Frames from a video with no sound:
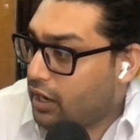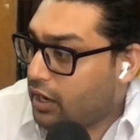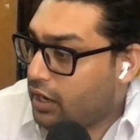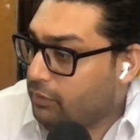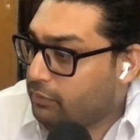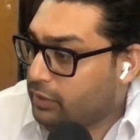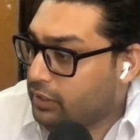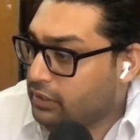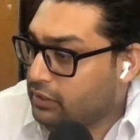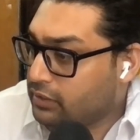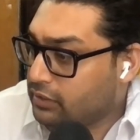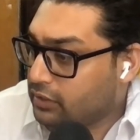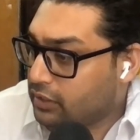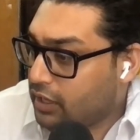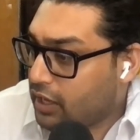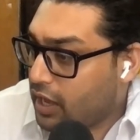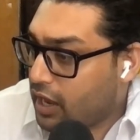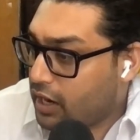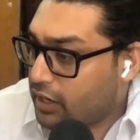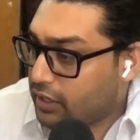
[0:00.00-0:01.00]
I mean,
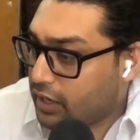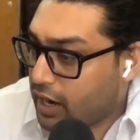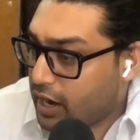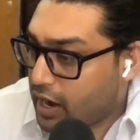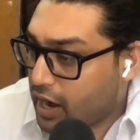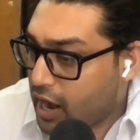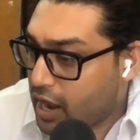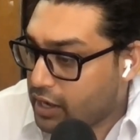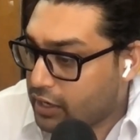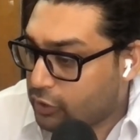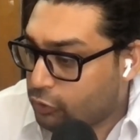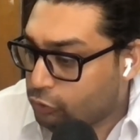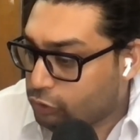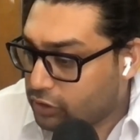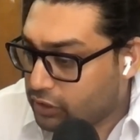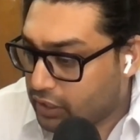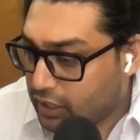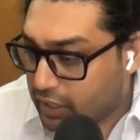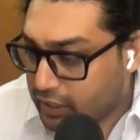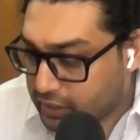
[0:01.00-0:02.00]
I, I, I
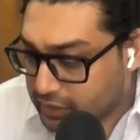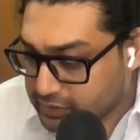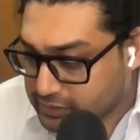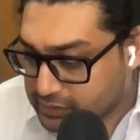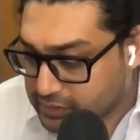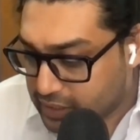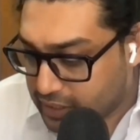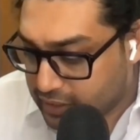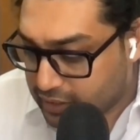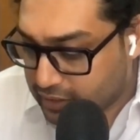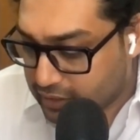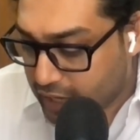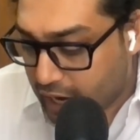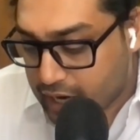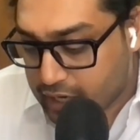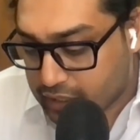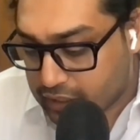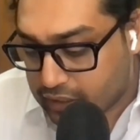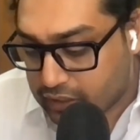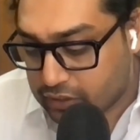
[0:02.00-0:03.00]
could understand
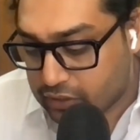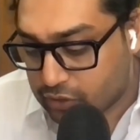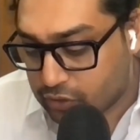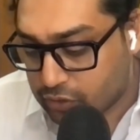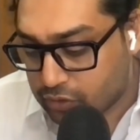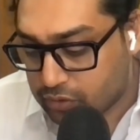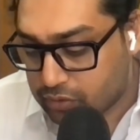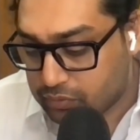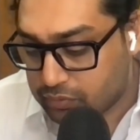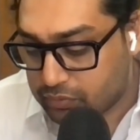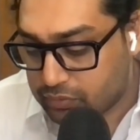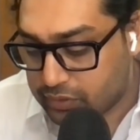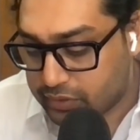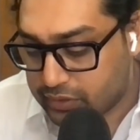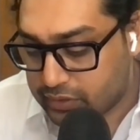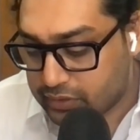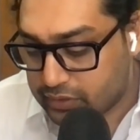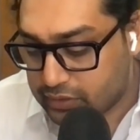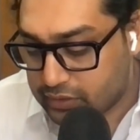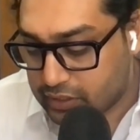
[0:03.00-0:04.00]
that you know
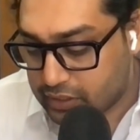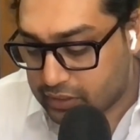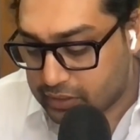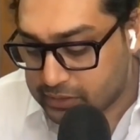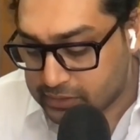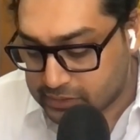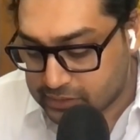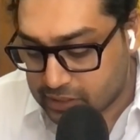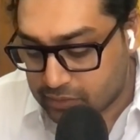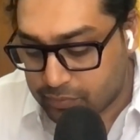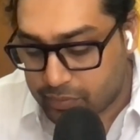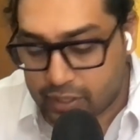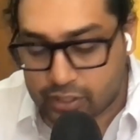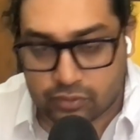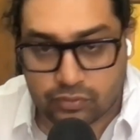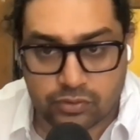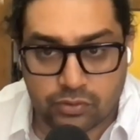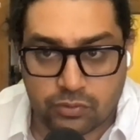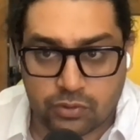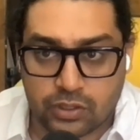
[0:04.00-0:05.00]
the eastern
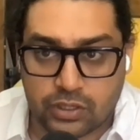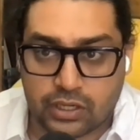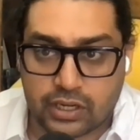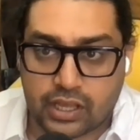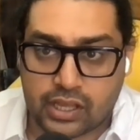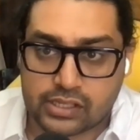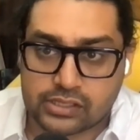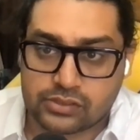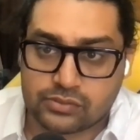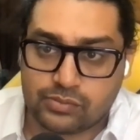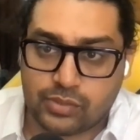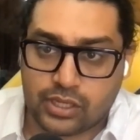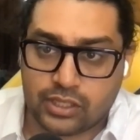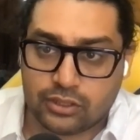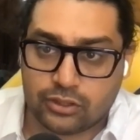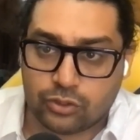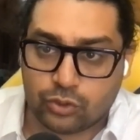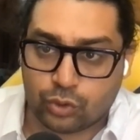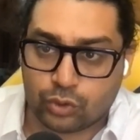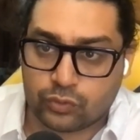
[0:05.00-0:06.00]
part of the world has
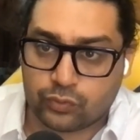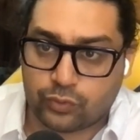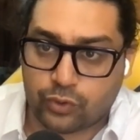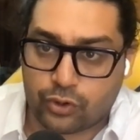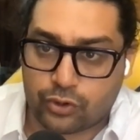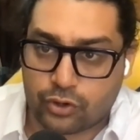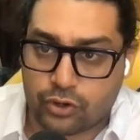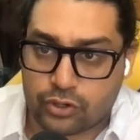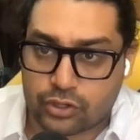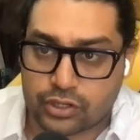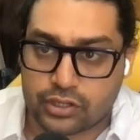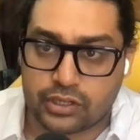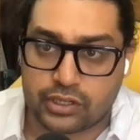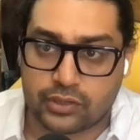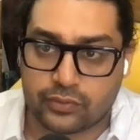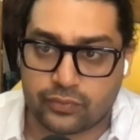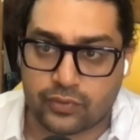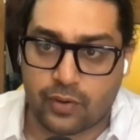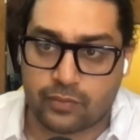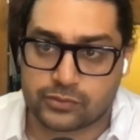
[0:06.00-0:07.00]
been known for
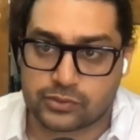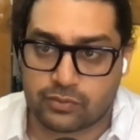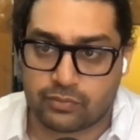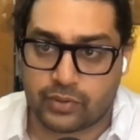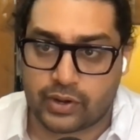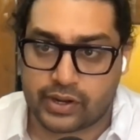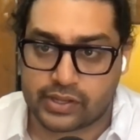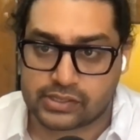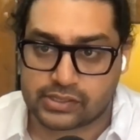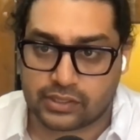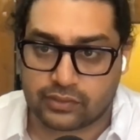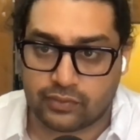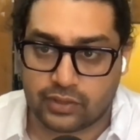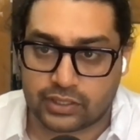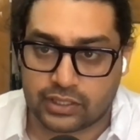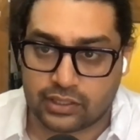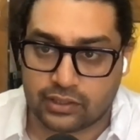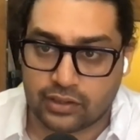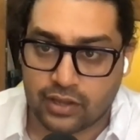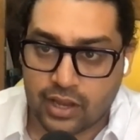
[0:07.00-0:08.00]
alternative forms of medicine,
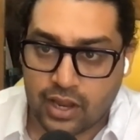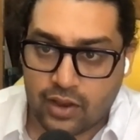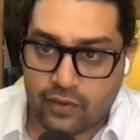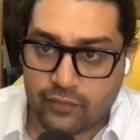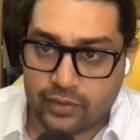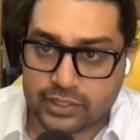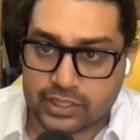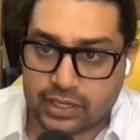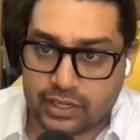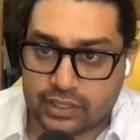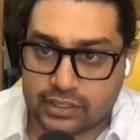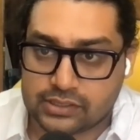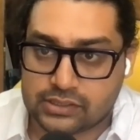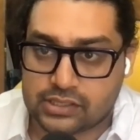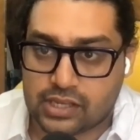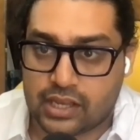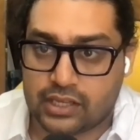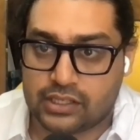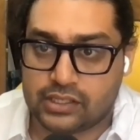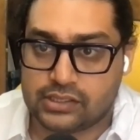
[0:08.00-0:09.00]
whether whether it is
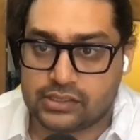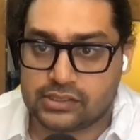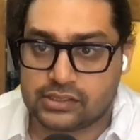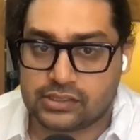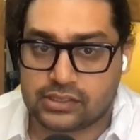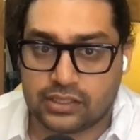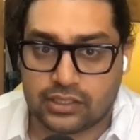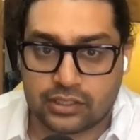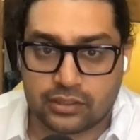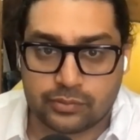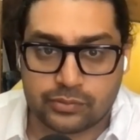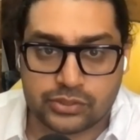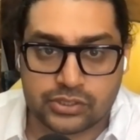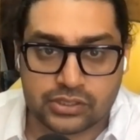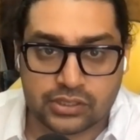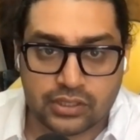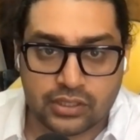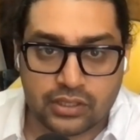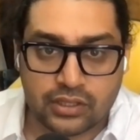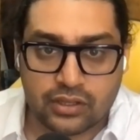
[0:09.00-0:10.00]
Chinese
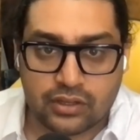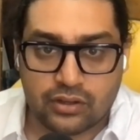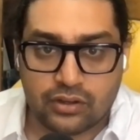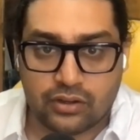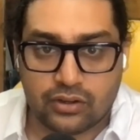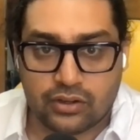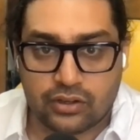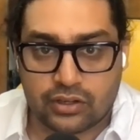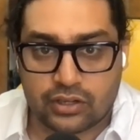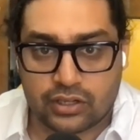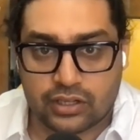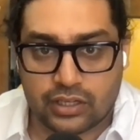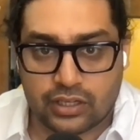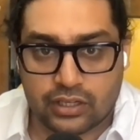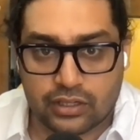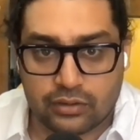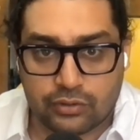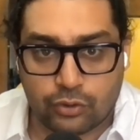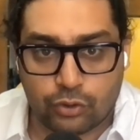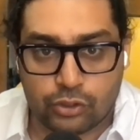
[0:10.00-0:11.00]
herbs or
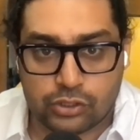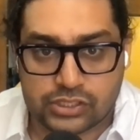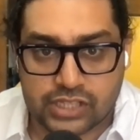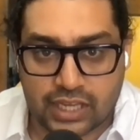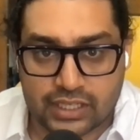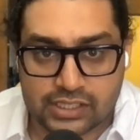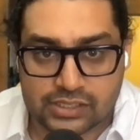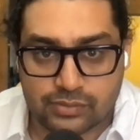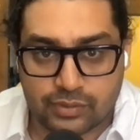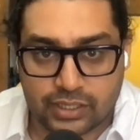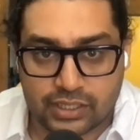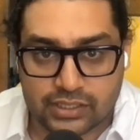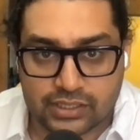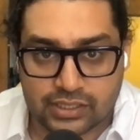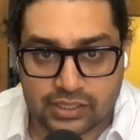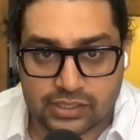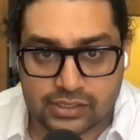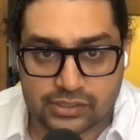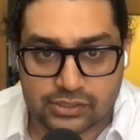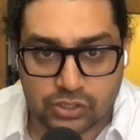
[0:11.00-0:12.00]
uh, old Chinese
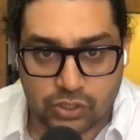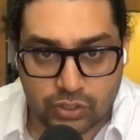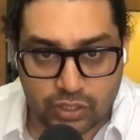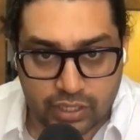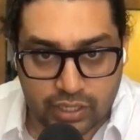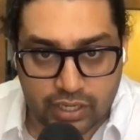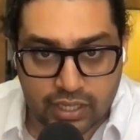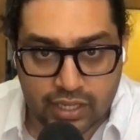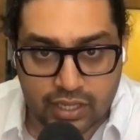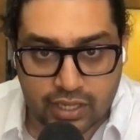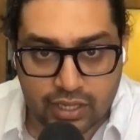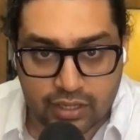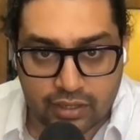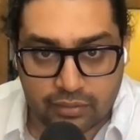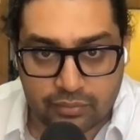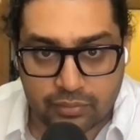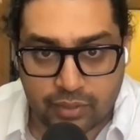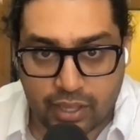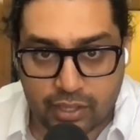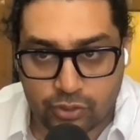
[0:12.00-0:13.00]
medicines or India
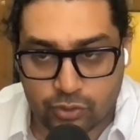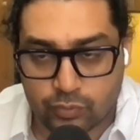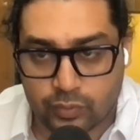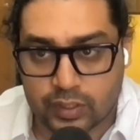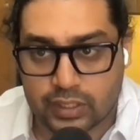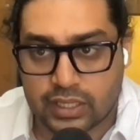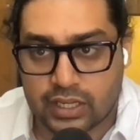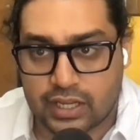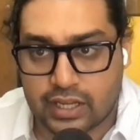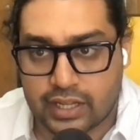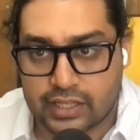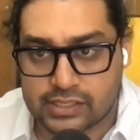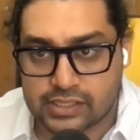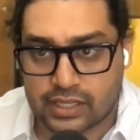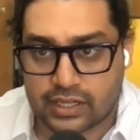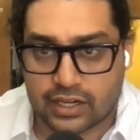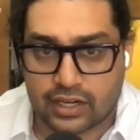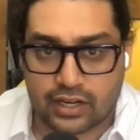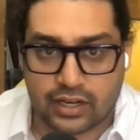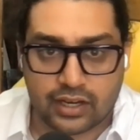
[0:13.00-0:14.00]
Ayurveda,
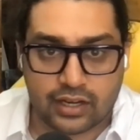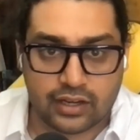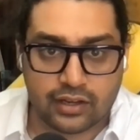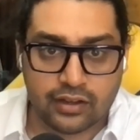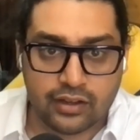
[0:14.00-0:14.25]
etc.